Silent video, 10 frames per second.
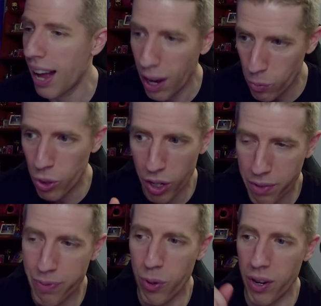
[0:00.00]
I will
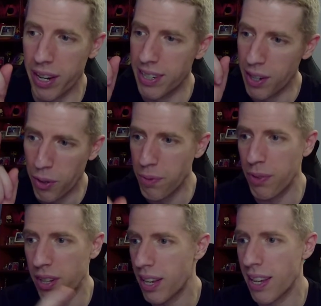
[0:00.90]
look for it.
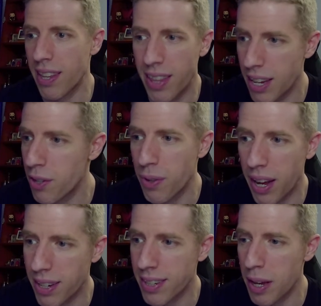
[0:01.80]
Hopefully, they do
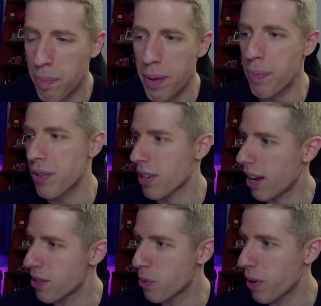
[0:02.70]
not take people's
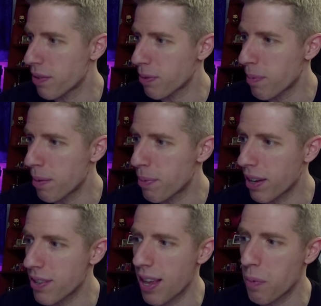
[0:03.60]
signs away from them
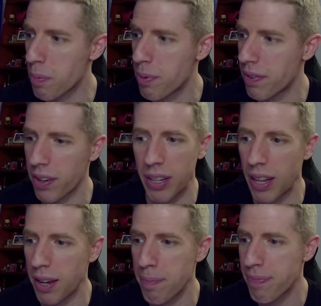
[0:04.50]
because that would be very
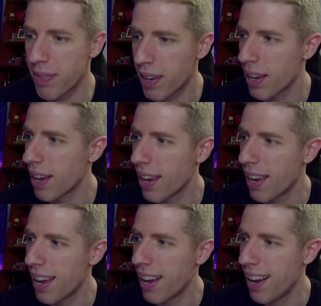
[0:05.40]
lame.
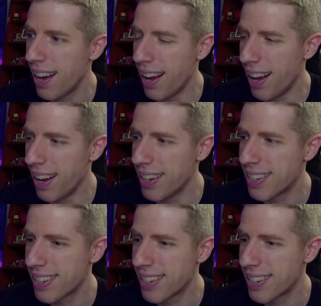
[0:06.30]
Uh,